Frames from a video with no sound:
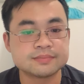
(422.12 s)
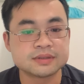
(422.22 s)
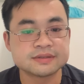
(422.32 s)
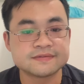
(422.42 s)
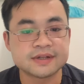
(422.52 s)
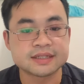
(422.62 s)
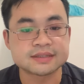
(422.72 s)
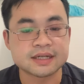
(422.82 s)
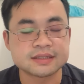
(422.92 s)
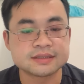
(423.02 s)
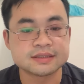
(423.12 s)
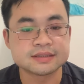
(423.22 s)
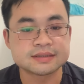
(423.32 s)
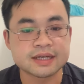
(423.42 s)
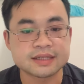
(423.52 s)
body fat and
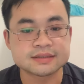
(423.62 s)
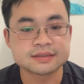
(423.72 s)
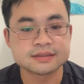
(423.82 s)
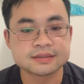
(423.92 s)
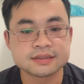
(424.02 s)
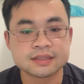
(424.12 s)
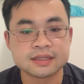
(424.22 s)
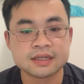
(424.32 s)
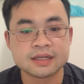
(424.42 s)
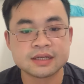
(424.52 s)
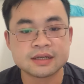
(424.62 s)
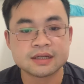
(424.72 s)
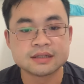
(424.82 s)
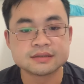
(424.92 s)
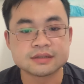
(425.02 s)
that.
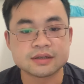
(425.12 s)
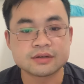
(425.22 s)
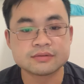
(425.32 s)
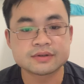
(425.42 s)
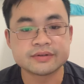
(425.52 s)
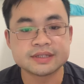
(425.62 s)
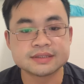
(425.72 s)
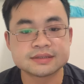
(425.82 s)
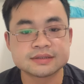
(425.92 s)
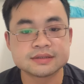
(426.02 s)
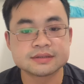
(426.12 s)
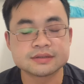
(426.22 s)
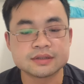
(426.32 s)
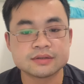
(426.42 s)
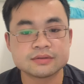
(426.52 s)
The whole grains
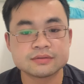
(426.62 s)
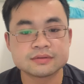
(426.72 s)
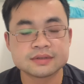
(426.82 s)
slow